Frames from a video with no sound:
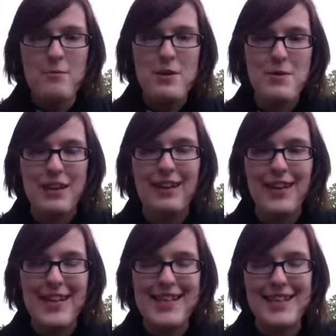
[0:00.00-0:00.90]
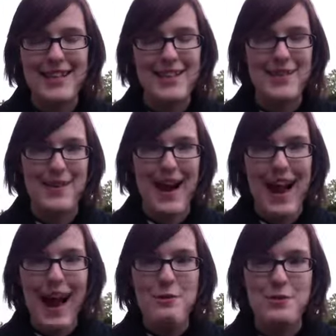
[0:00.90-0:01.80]
Mermaid Guys, so
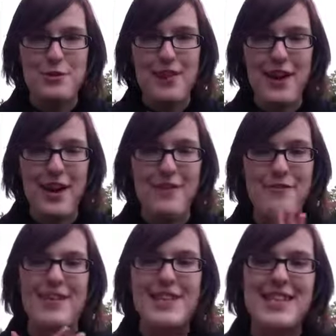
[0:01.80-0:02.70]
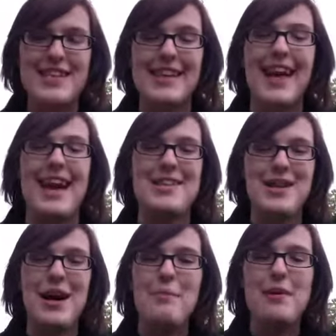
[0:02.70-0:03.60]
outdoor video for a decent
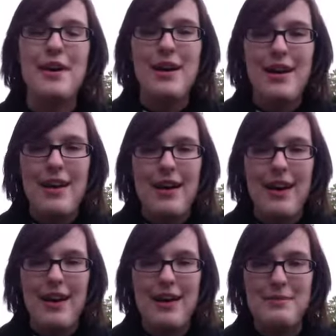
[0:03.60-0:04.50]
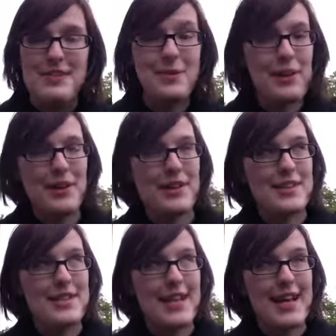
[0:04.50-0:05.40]
catch-up. It's quite
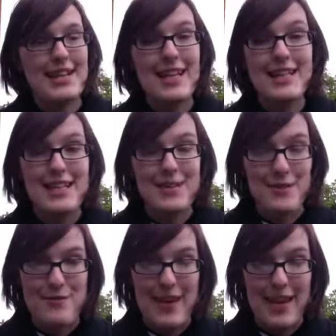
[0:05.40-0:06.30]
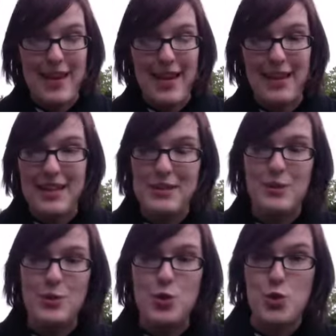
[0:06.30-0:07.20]
nice today, at least it's not raining and it's
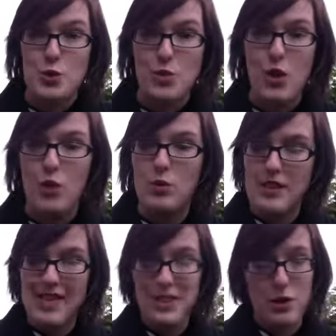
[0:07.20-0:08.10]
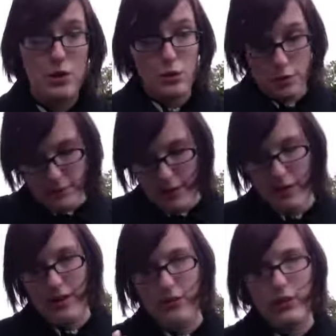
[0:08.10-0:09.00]
not too cold. It's cold,
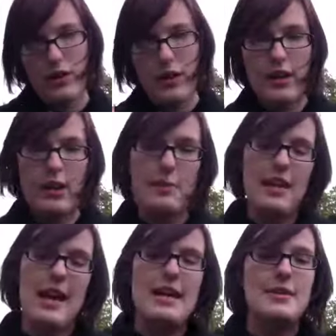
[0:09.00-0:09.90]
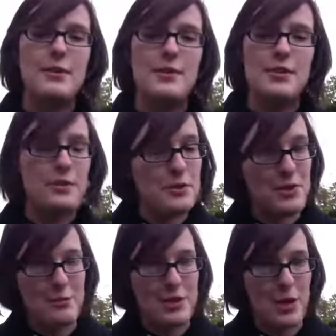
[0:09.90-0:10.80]
but I've got like a couple of layers on, so it
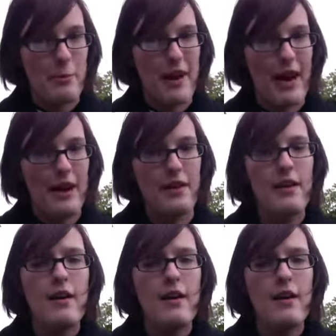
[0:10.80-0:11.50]
shouldn't be so bad.